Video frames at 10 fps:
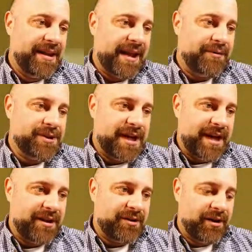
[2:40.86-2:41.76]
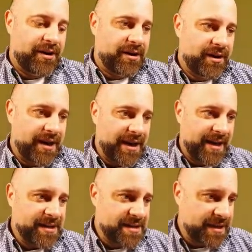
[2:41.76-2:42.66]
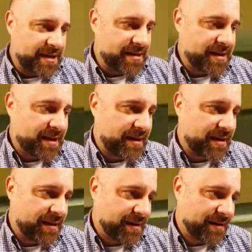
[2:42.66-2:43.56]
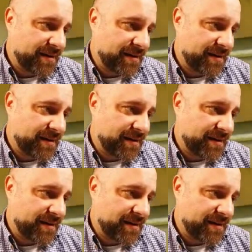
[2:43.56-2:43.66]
that it was getting darker. And I guess that, uh,